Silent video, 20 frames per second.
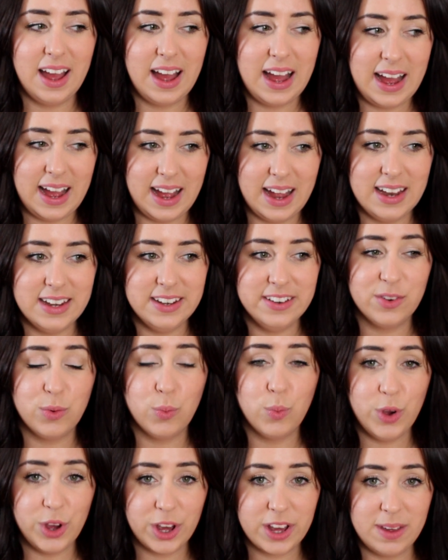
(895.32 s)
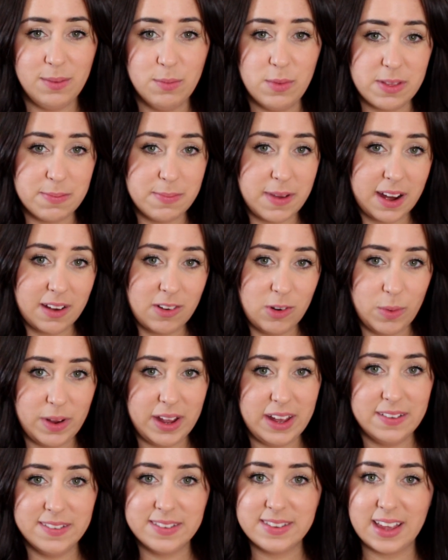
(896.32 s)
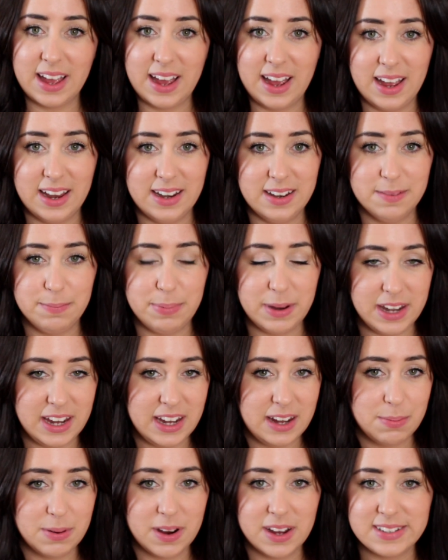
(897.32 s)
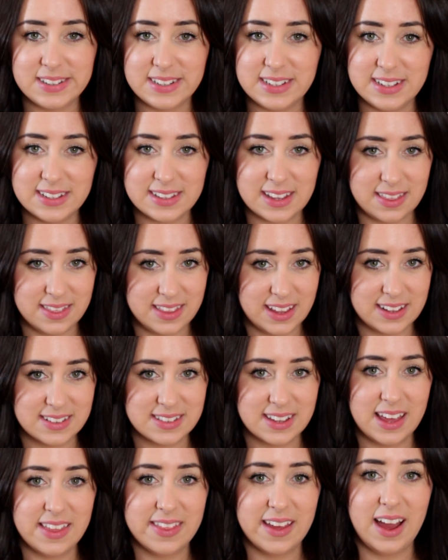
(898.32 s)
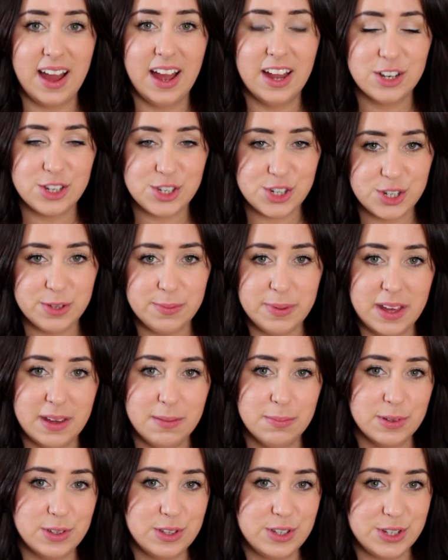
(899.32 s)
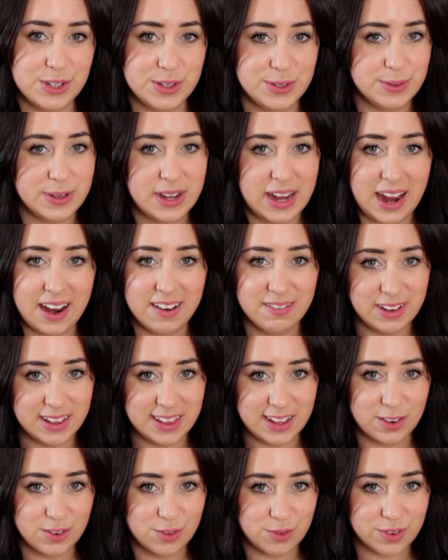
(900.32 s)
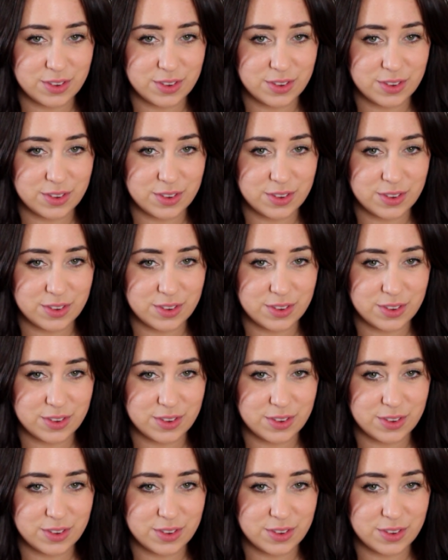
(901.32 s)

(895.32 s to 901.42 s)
and working with microwaves and panini presses and things like that to be able to get really good